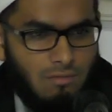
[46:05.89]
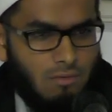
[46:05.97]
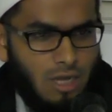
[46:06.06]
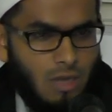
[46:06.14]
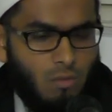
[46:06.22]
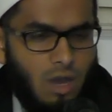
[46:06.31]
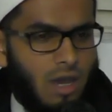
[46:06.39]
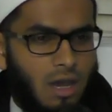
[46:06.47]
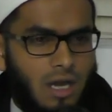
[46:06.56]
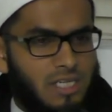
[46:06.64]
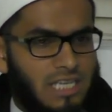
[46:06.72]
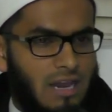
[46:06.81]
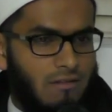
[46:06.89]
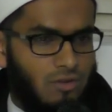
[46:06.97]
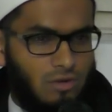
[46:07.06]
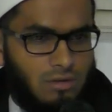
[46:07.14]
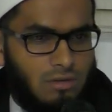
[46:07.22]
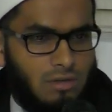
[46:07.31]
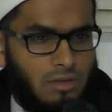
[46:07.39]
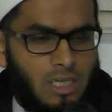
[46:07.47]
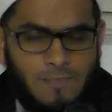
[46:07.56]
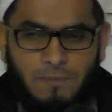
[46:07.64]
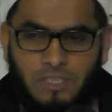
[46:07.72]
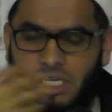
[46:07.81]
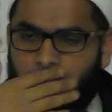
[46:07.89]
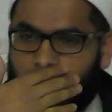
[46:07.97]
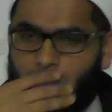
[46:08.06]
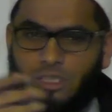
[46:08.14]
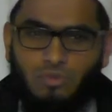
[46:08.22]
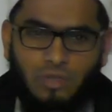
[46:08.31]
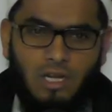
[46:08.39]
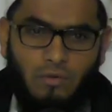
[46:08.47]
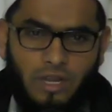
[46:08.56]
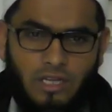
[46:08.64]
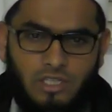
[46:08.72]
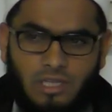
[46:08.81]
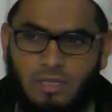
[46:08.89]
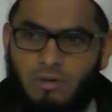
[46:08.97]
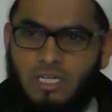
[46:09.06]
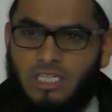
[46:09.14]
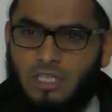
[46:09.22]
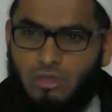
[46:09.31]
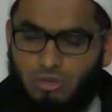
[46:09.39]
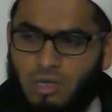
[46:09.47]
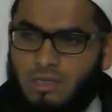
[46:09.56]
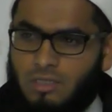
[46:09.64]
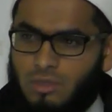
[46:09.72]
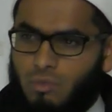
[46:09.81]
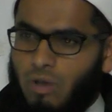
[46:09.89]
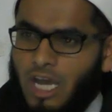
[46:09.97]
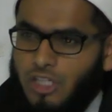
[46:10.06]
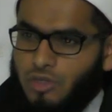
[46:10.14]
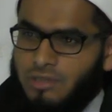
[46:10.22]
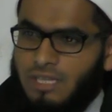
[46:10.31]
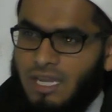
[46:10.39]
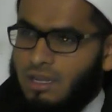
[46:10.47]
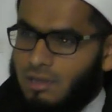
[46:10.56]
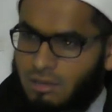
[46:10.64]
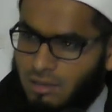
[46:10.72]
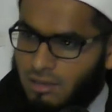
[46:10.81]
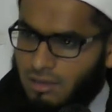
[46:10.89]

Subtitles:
Why can't I just carry on? Especially if someone's really rich and they're addicted to drugs, why should they